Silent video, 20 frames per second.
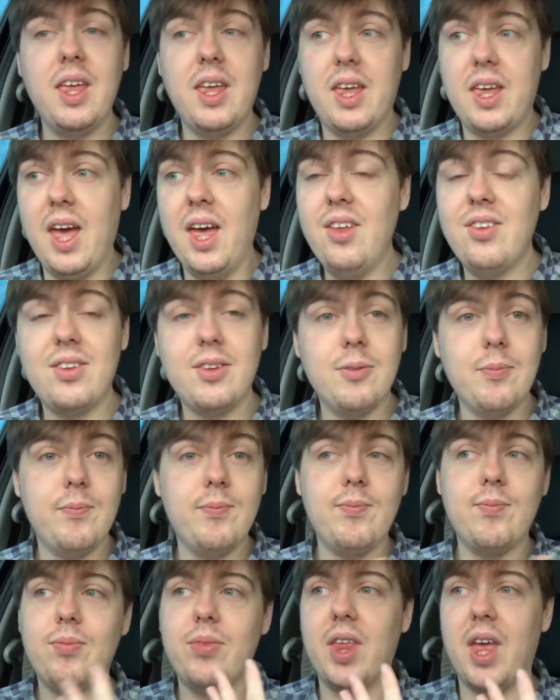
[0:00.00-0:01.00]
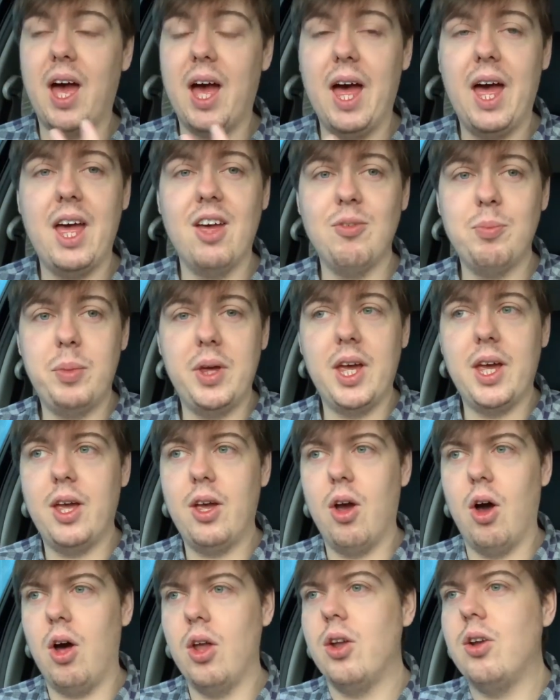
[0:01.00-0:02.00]
Yes, I have
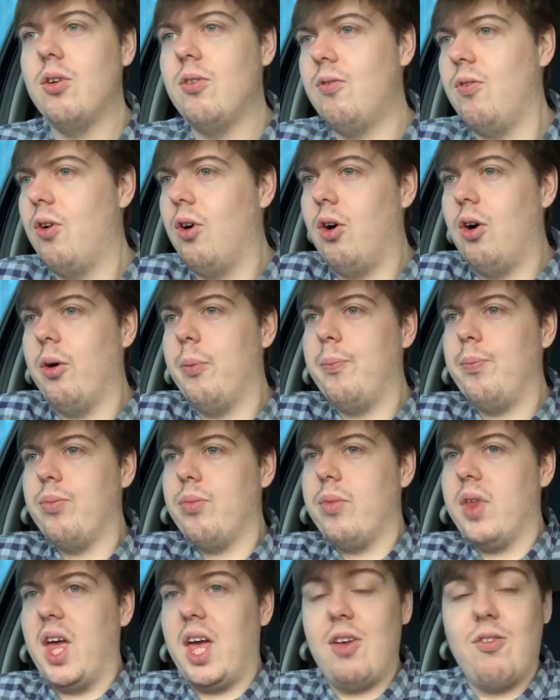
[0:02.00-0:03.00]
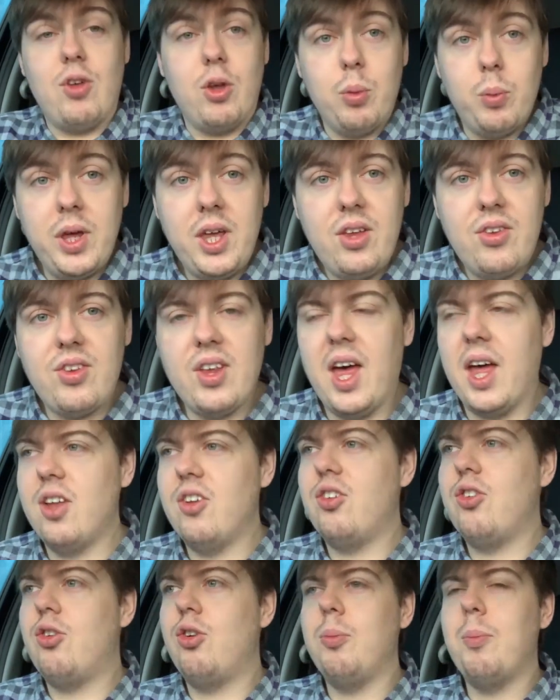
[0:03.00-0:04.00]
been gone for a few weeks,
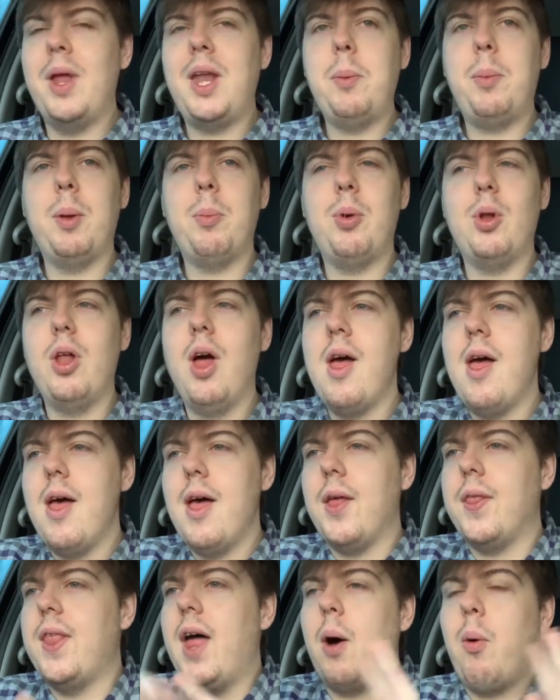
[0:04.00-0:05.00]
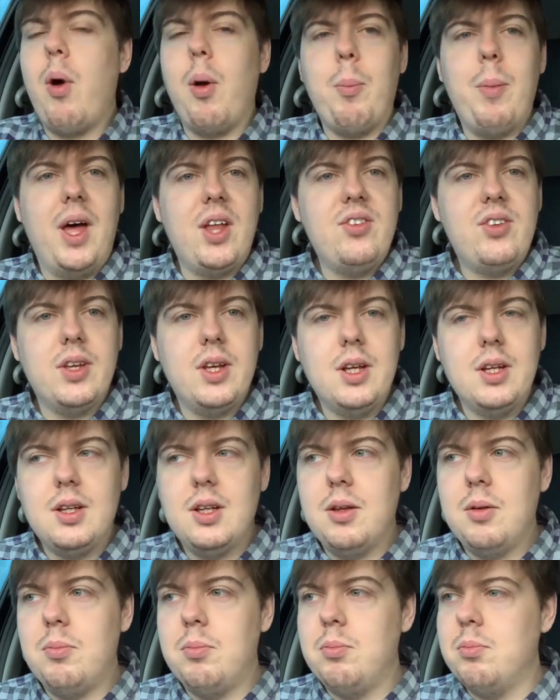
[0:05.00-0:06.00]
and to many people that won't matter.
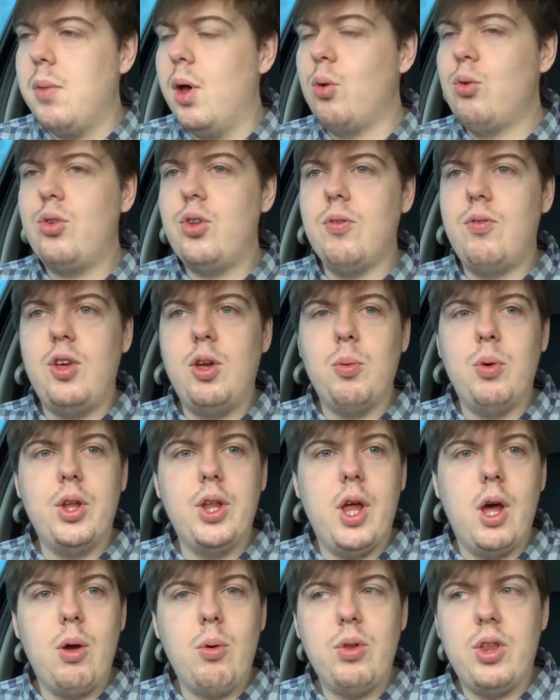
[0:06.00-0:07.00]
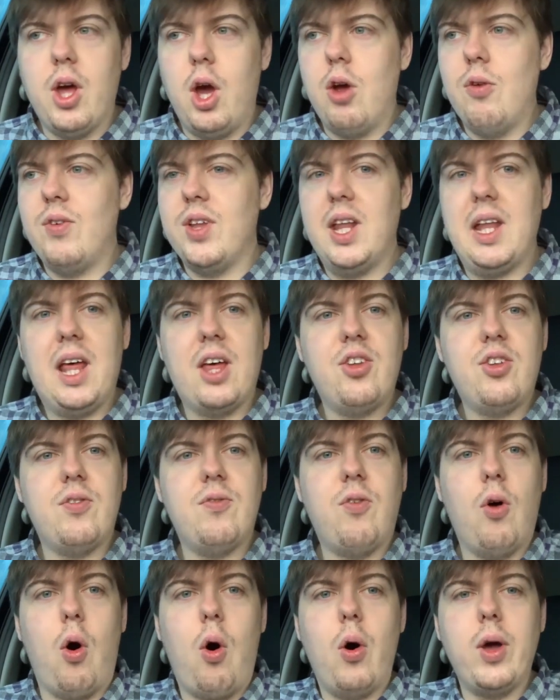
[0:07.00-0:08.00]
Most of you will know that over the
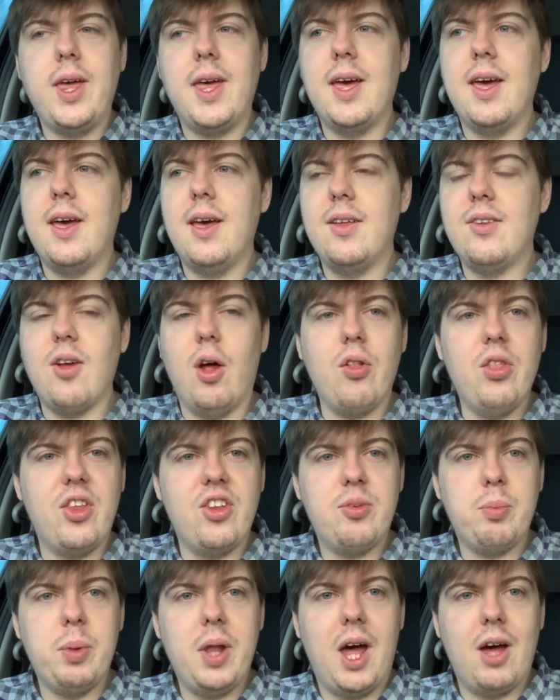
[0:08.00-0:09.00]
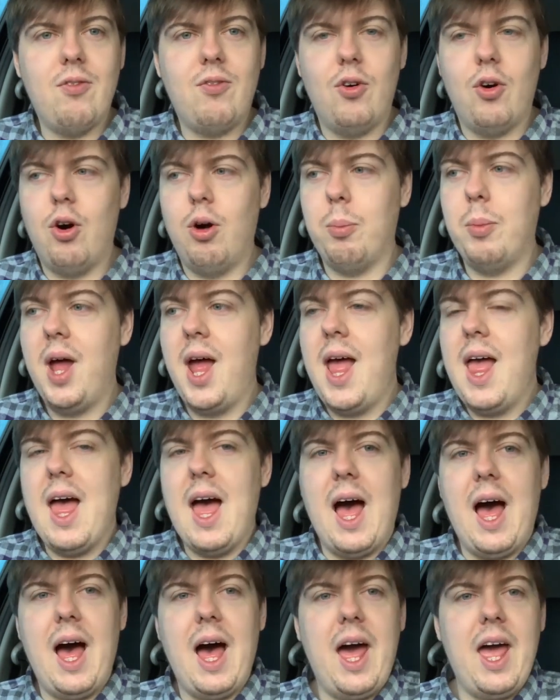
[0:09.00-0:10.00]
last 4 years on this platform,
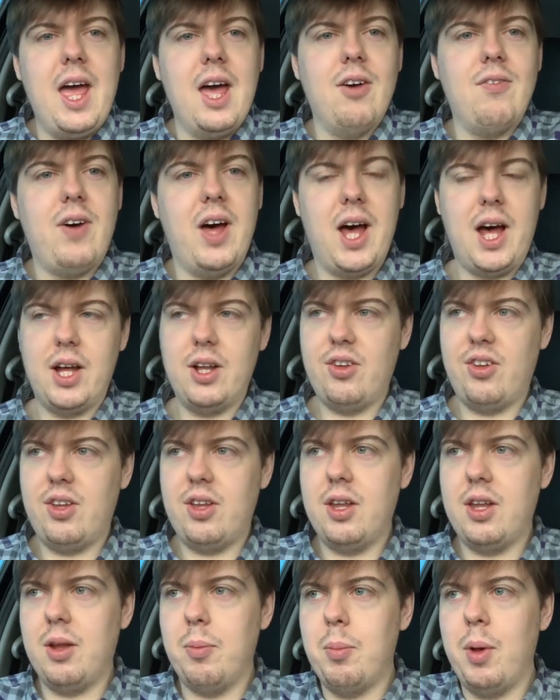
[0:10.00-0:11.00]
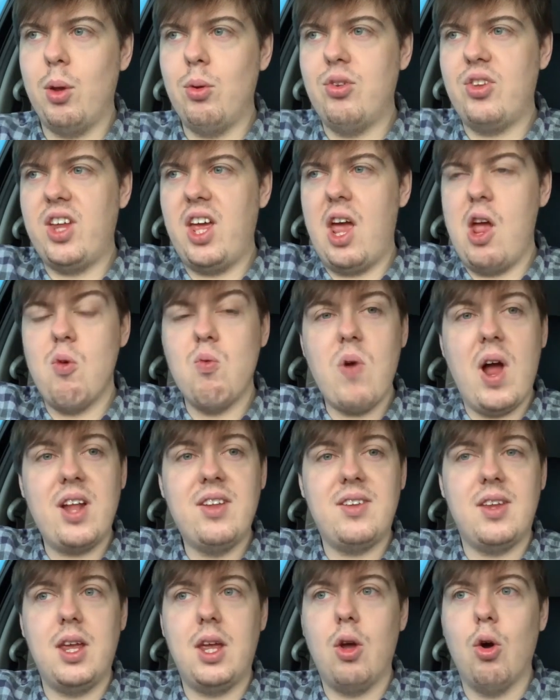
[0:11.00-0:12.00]
I have had the most
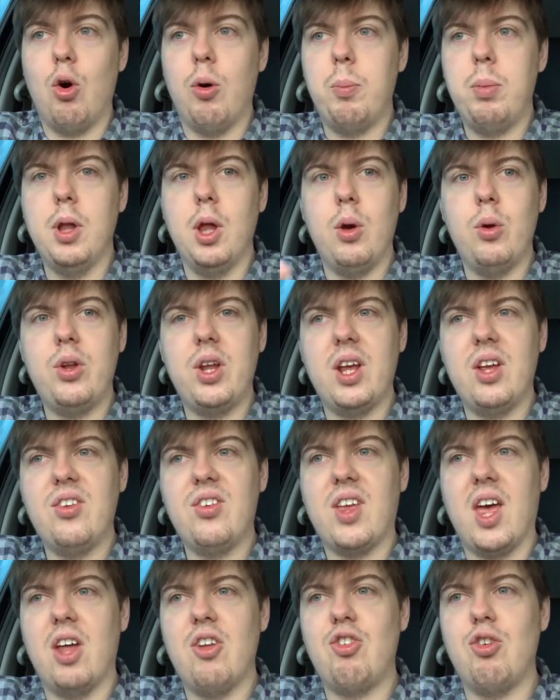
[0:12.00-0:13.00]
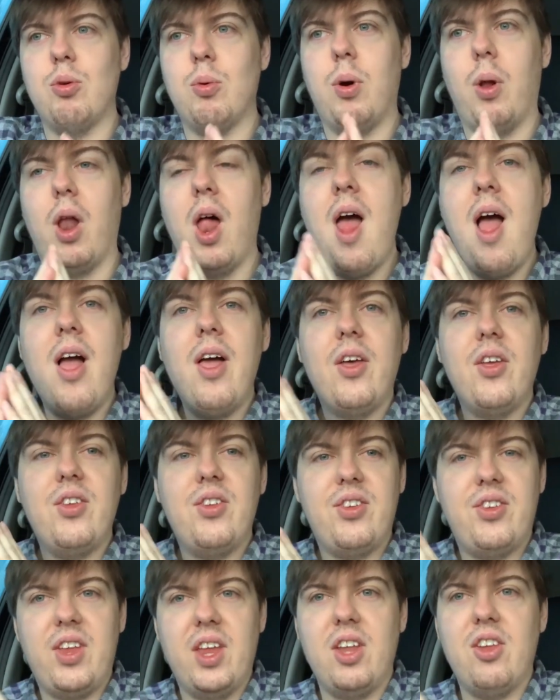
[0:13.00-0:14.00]
erratic uploading schedule
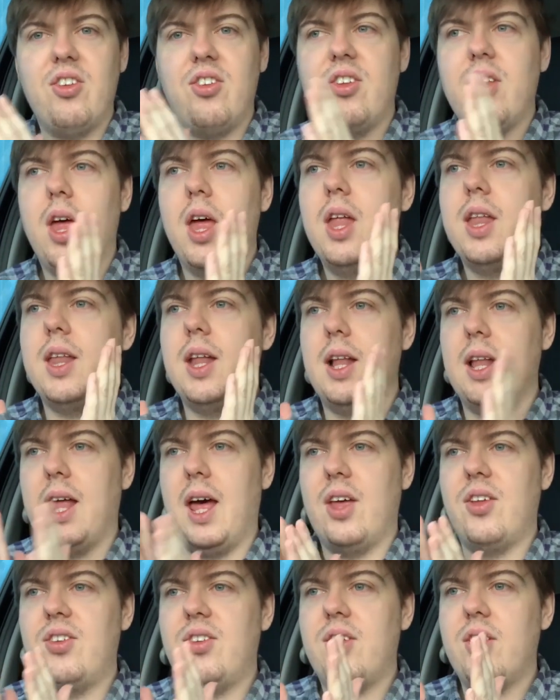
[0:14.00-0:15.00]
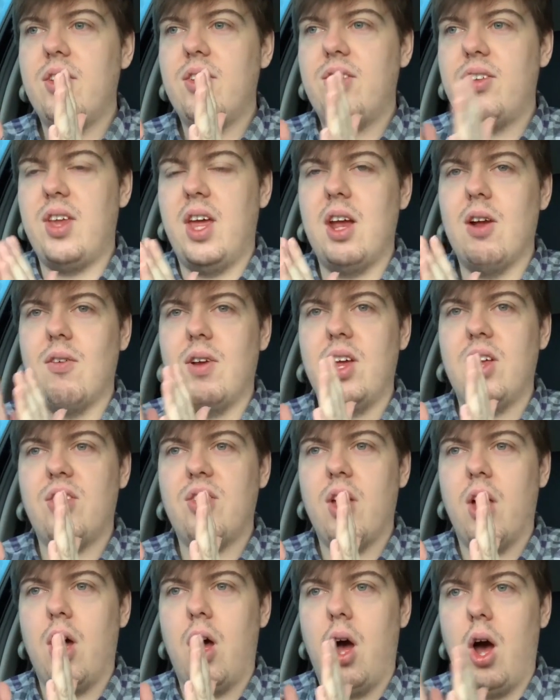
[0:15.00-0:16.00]
since the last
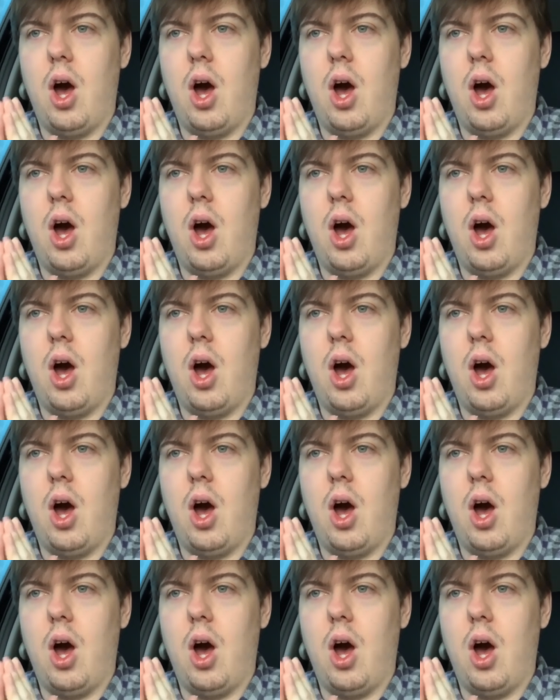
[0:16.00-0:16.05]
series